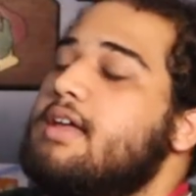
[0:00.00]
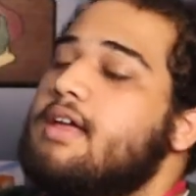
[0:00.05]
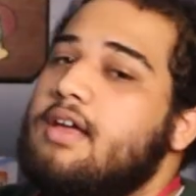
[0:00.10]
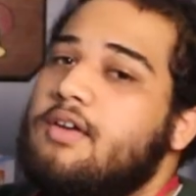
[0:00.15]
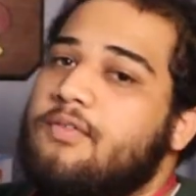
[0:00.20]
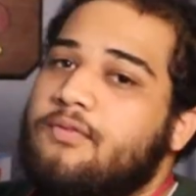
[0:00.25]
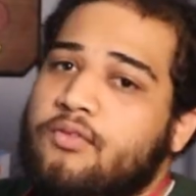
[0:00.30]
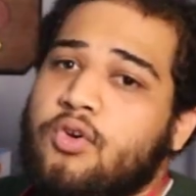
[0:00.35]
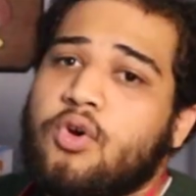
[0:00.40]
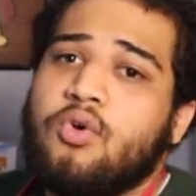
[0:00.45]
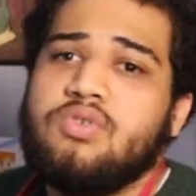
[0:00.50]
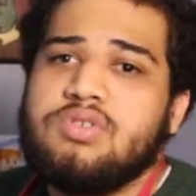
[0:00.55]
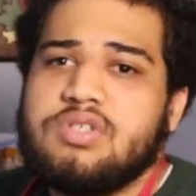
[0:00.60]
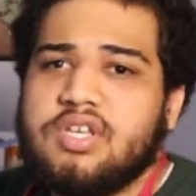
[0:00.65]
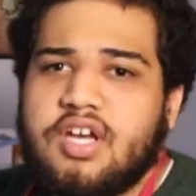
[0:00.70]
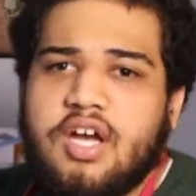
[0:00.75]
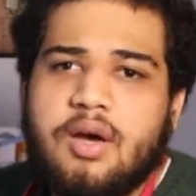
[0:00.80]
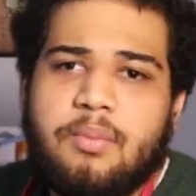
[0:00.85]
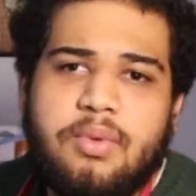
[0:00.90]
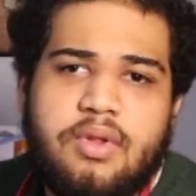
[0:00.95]
It froze
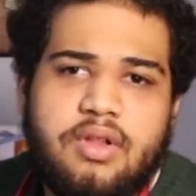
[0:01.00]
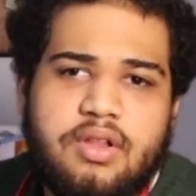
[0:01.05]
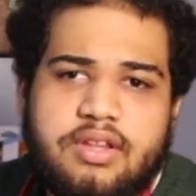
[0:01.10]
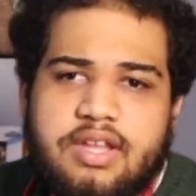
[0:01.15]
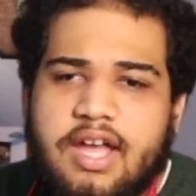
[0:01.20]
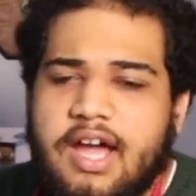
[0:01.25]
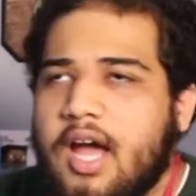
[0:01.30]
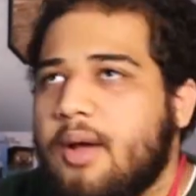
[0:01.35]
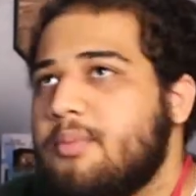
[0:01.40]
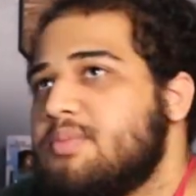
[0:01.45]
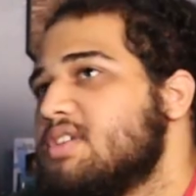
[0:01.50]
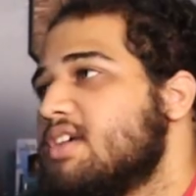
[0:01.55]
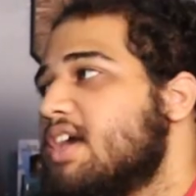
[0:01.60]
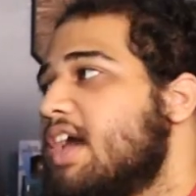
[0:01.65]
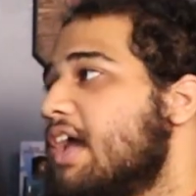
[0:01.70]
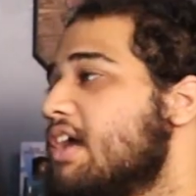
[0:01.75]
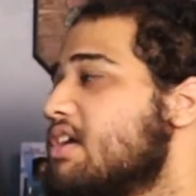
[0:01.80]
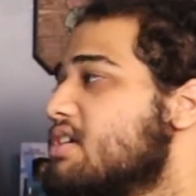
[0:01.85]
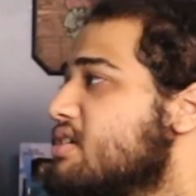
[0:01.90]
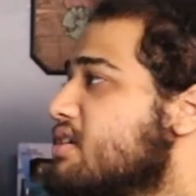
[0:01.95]
a couple times
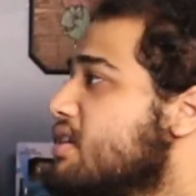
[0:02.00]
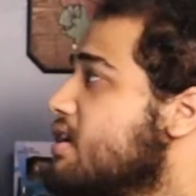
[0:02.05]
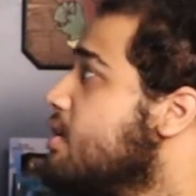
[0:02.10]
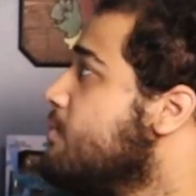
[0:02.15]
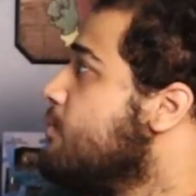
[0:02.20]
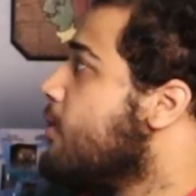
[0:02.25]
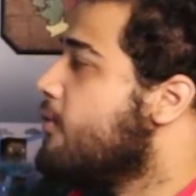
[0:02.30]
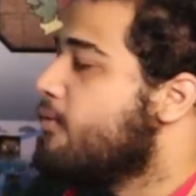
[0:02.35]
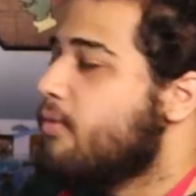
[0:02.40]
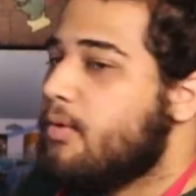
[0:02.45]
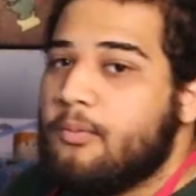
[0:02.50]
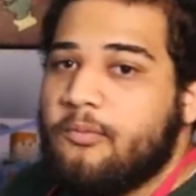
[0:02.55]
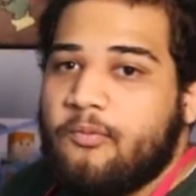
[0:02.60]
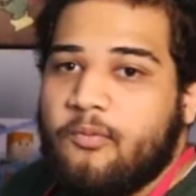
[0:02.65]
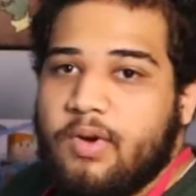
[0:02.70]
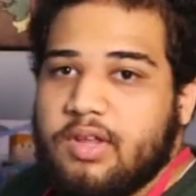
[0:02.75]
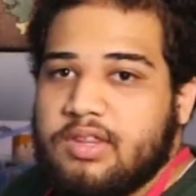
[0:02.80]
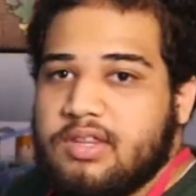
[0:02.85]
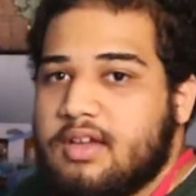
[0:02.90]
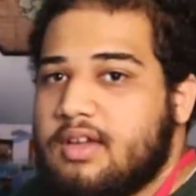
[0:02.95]
occasionally, but from
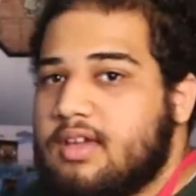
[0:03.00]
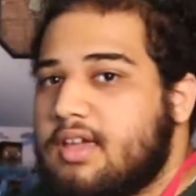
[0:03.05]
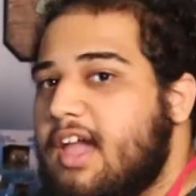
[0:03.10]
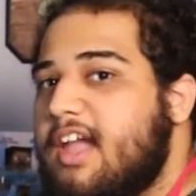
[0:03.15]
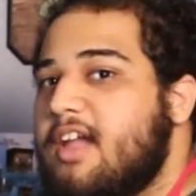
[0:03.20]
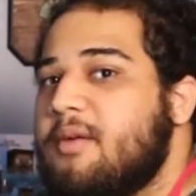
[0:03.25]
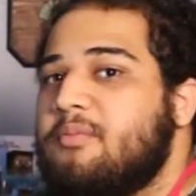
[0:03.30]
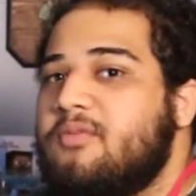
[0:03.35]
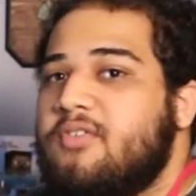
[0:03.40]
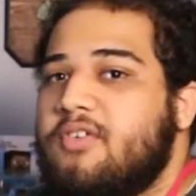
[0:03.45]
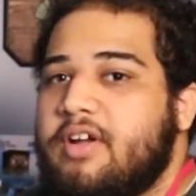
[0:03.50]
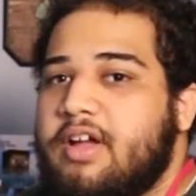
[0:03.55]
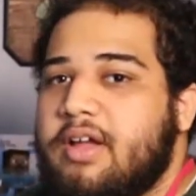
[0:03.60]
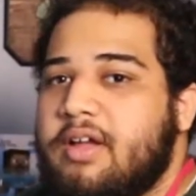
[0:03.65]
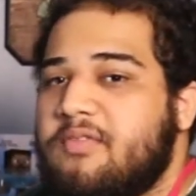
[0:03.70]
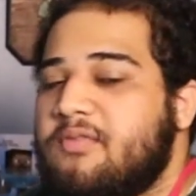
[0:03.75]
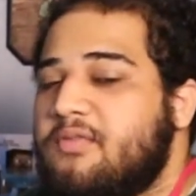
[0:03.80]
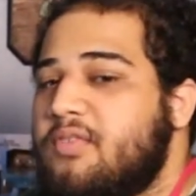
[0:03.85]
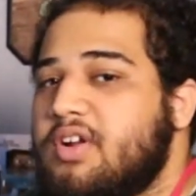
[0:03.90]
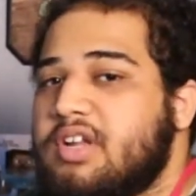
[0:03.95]
what the
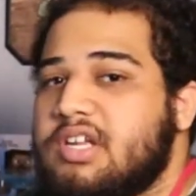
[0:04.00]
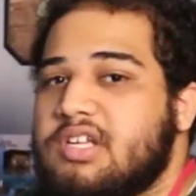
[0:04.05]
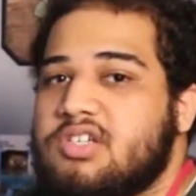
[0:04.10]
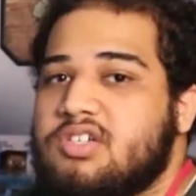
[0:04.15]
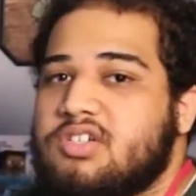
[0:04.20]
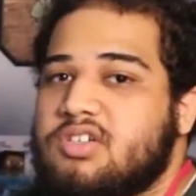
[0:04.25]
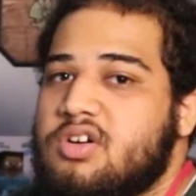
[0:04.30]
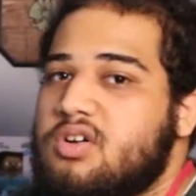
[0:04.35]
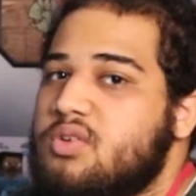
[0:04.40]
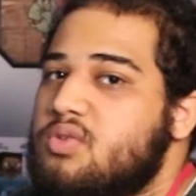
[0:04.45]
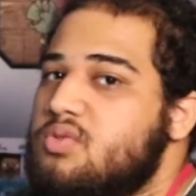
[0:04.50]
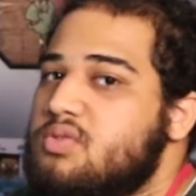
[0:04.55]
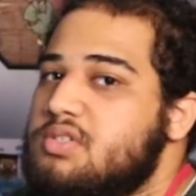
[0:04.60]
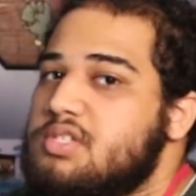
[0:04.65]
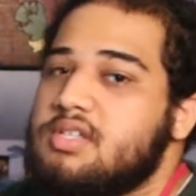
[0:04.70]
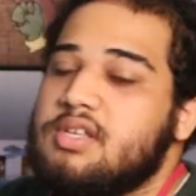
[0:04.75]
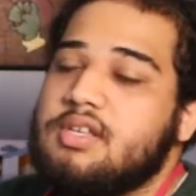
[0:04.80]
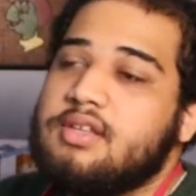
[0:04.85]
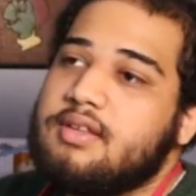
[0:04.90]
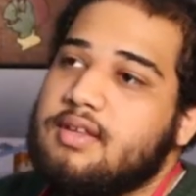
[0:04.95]
gameplay footage
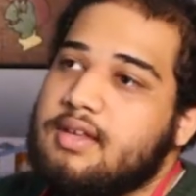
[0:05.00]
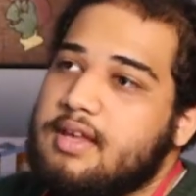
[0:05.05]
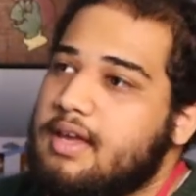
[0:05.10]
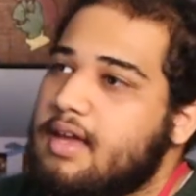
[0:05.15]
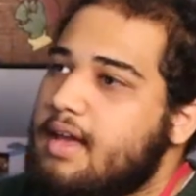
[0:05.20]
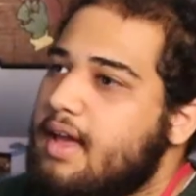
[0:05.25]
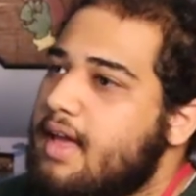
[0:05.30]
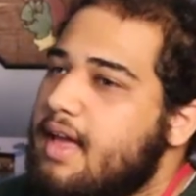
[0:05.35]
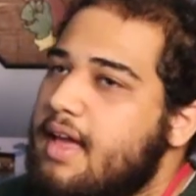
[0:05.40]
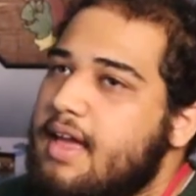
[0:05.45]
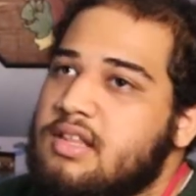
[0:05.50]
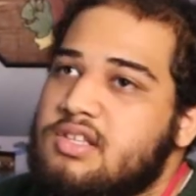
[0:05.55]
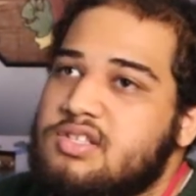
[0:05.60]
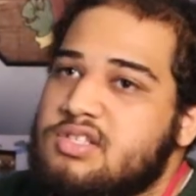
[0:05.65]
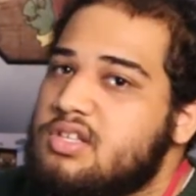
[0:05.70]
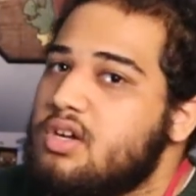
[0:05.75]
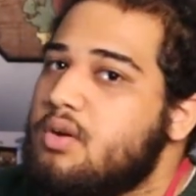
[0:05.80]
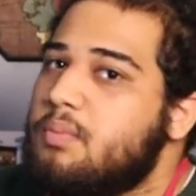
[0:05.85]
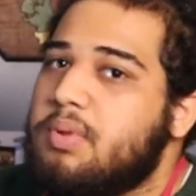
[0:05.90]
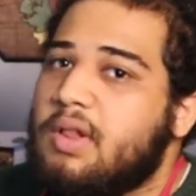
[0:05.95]
shows, it's
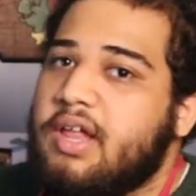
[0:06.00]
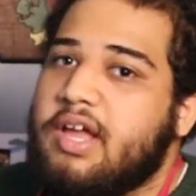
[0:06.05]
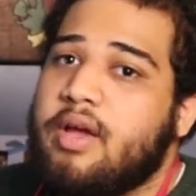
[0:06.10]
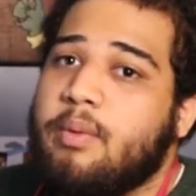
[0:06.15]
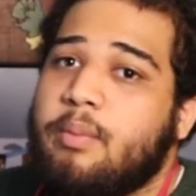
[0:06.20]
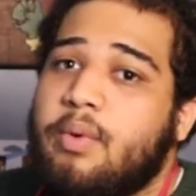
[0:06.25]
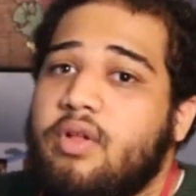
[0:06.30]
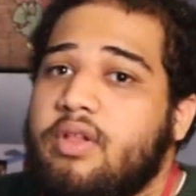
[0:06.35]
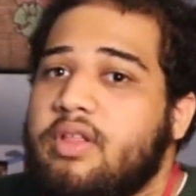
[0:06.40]
still playable.